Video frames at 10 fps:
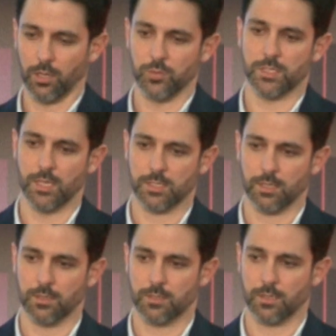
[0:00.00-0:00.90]
close
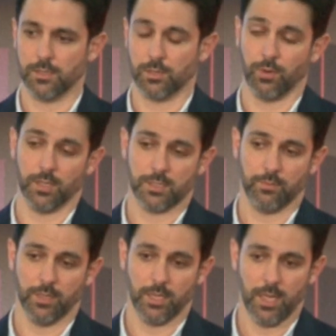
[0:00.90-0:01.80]
distance. It's a
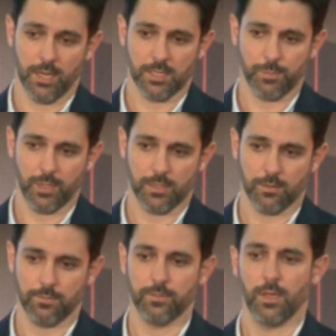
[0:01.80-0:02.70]
relatively
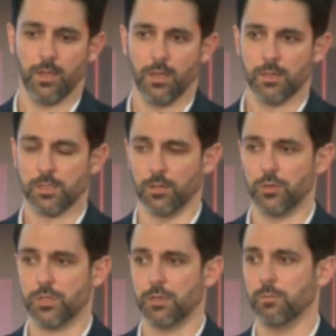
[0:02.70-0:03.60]
inexpensive
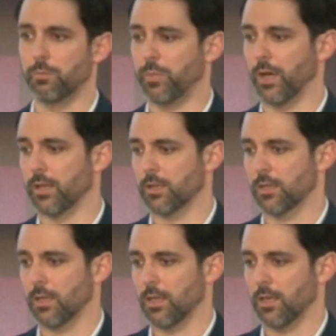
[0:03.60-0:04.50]
solution, but
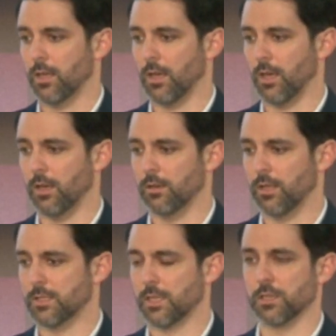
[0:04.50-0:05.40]

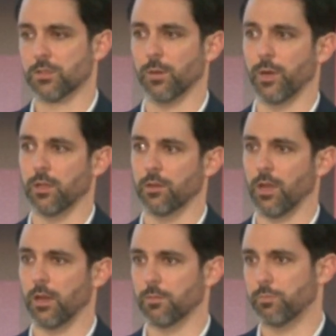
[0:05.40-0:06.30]
it's indiscriminate. You're
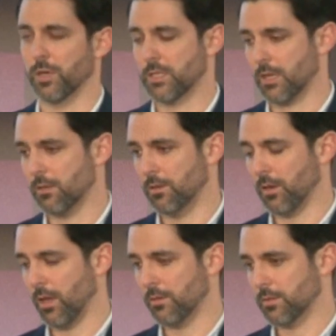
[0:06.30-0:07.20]

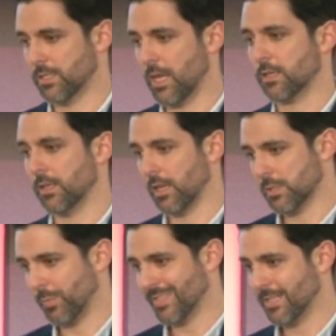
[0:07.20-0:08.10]
not detecting a
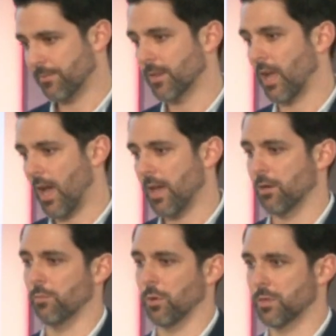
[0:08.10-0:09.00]
specific
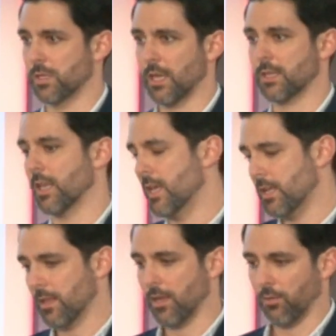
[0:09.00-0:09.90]
item. You're detecting
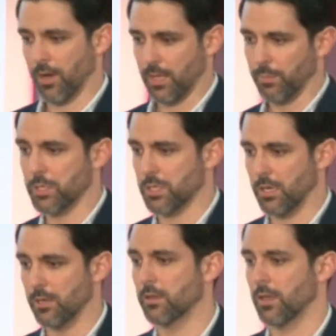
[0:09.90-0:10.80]
anything around that
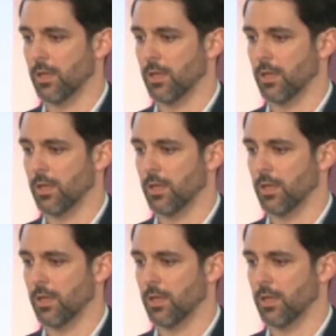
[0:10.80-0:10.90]
machine.